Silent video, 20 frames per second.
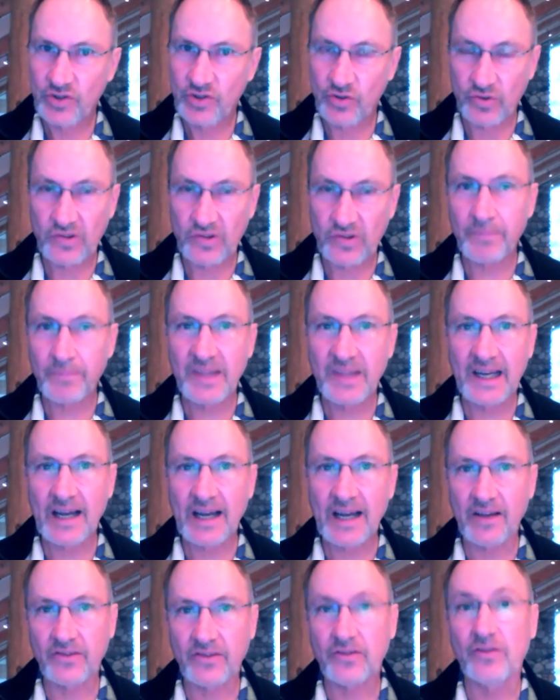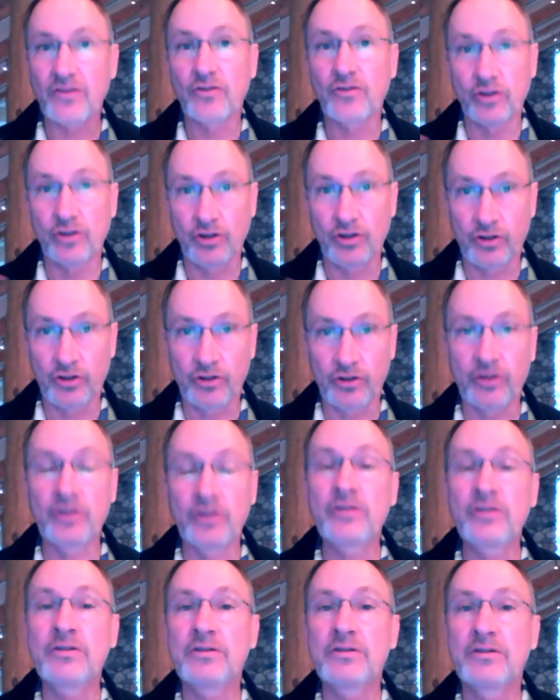do something else.
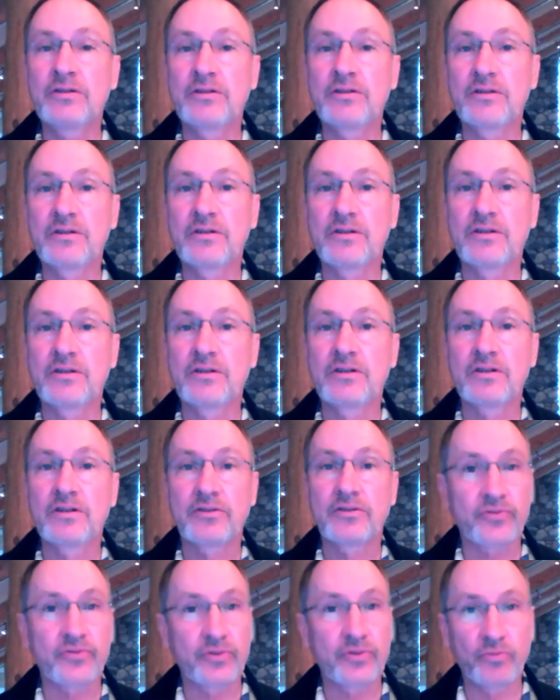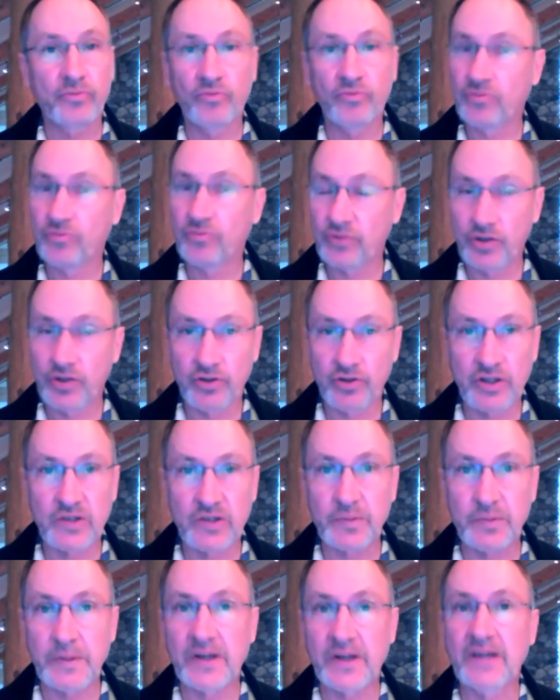Learn from your
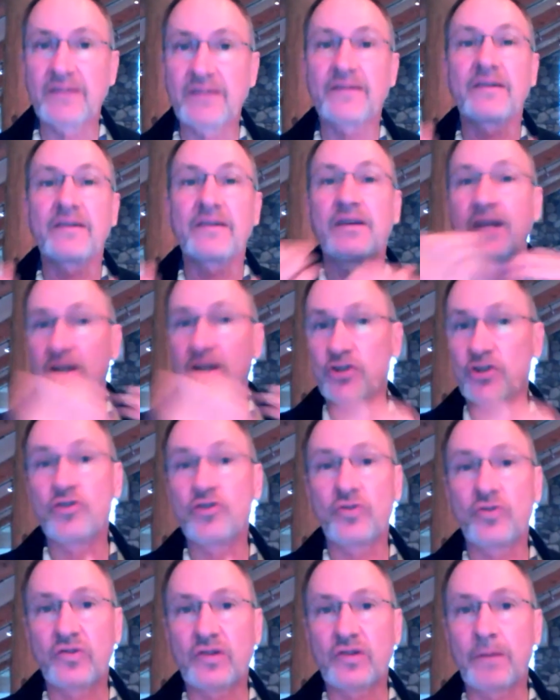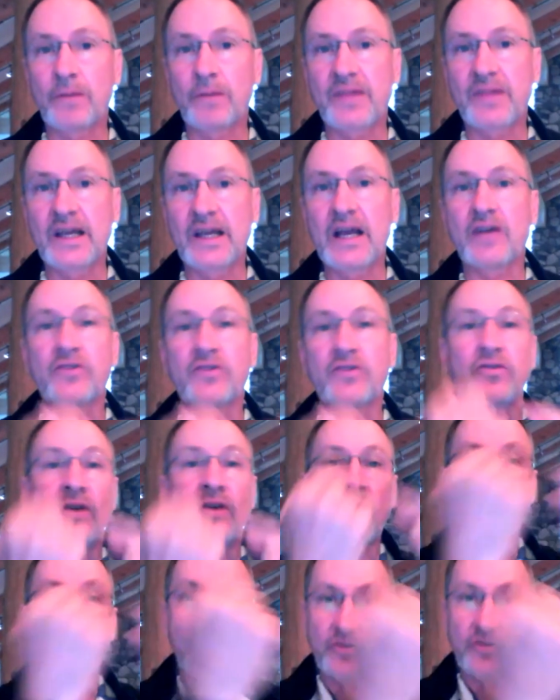experience and do something
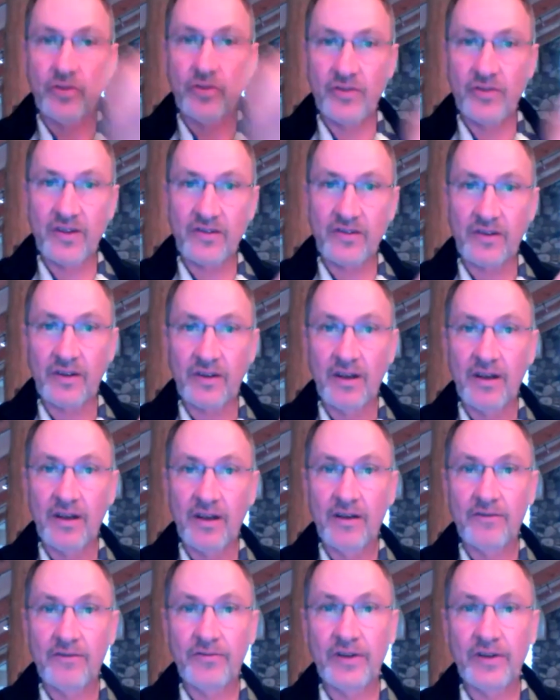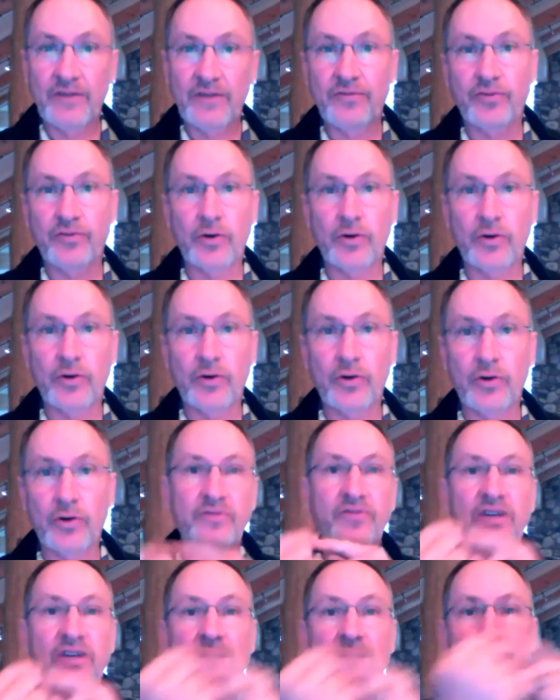else. So this feed forward,
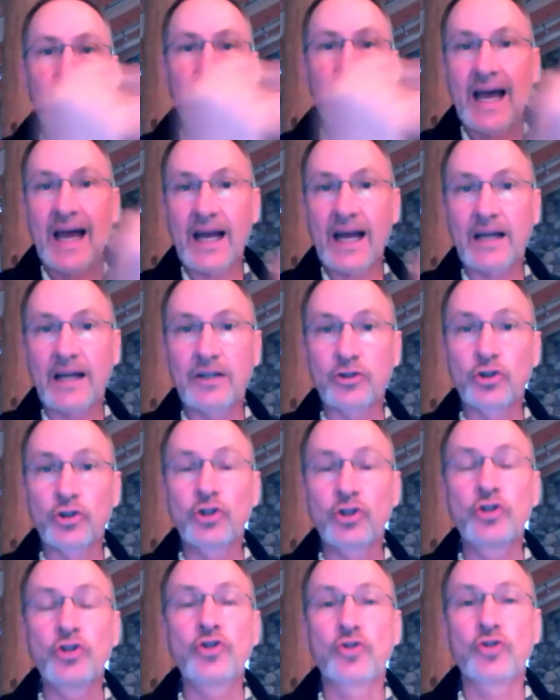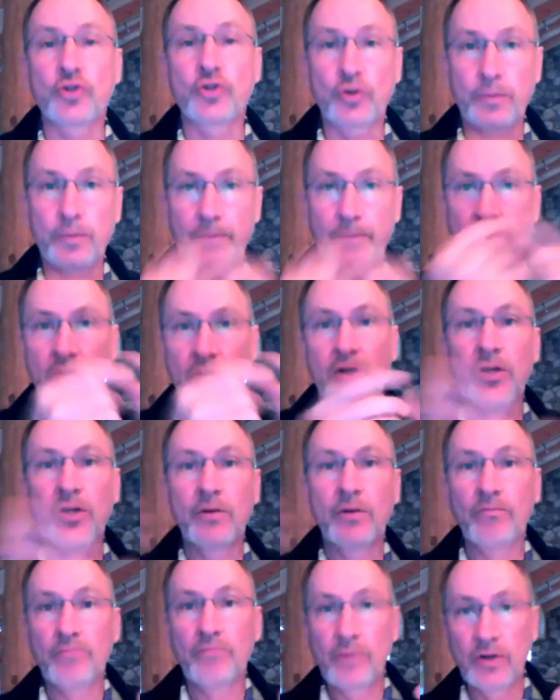feedback loop
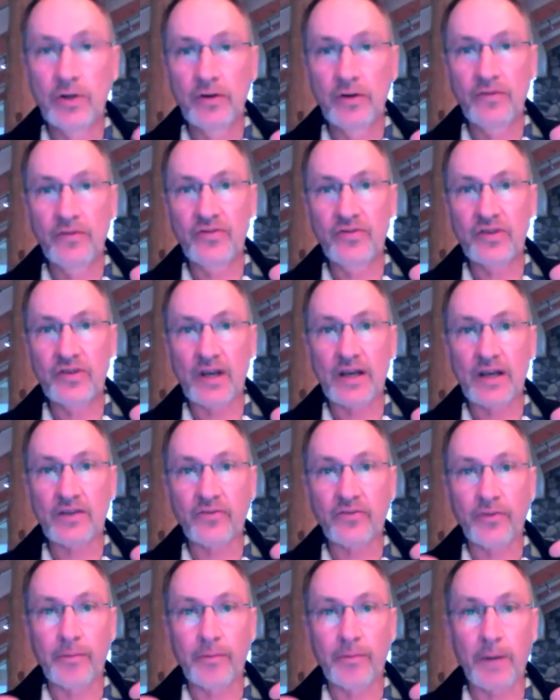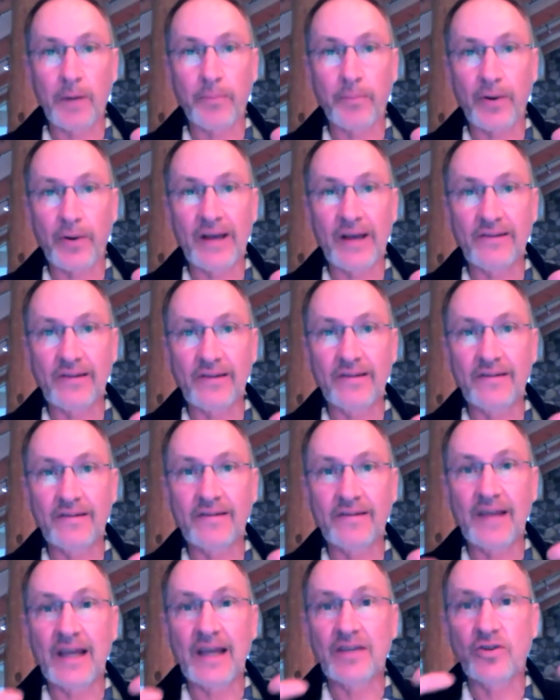moves us from our present
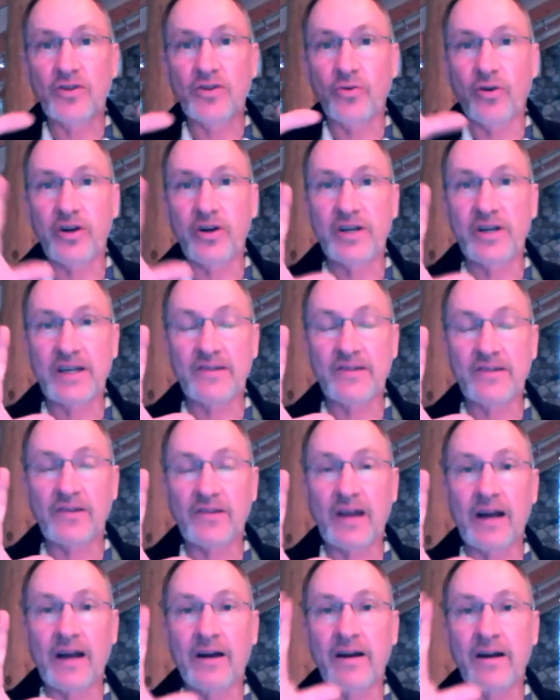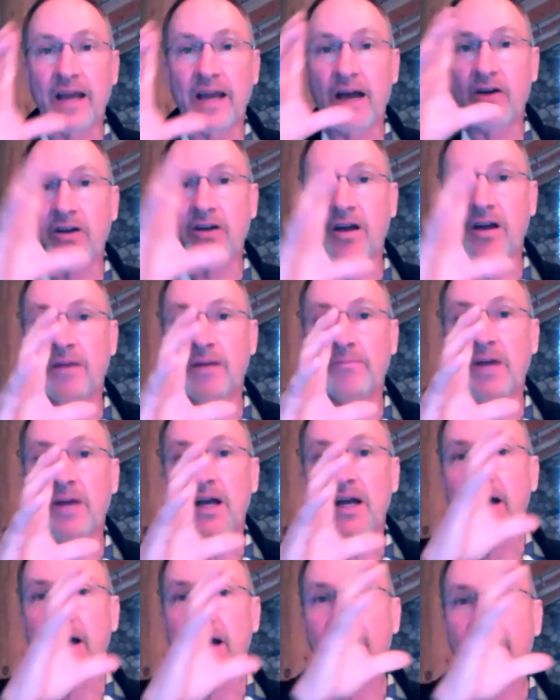state to our desired outcome